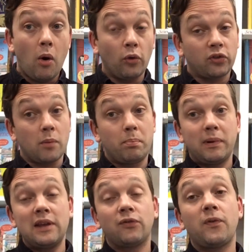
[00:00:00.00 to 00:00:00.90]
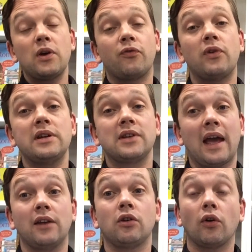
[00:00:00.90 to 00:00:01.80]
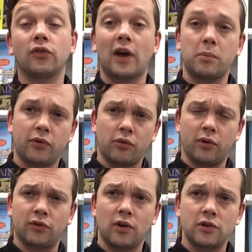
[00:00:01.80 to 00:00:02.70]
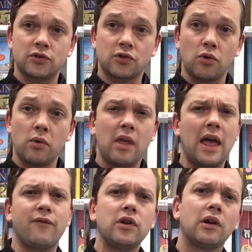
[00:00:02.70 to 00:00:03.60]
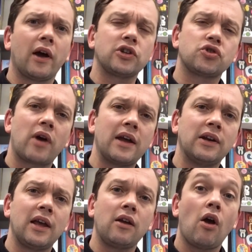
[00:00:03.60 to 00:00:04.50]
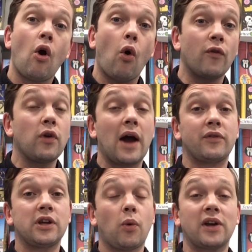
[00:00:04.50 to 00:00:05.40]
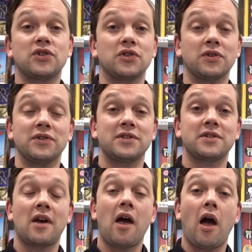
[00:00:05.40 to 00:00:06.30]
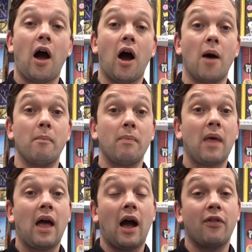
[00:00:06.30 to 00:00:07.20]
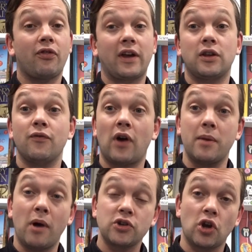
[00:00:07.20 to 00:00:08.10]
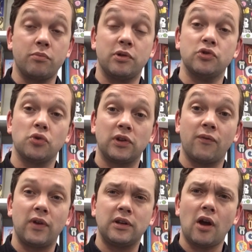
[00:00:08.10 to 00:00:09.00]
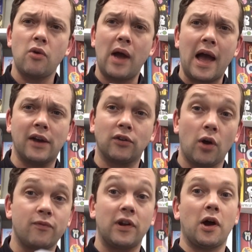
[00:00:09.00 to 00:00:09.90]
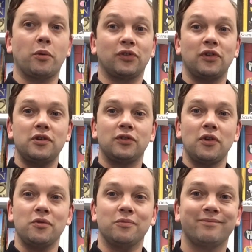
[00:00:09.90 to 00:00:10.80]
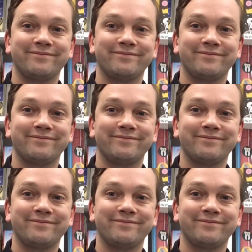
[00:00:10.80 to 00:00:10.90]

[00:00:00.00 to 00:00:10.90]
Also, please feel free to get in contact with the Research School if you'd like training or if you have any questions. Thank you very much. Hope you enjoyed the video, and hopefully I will see you soon.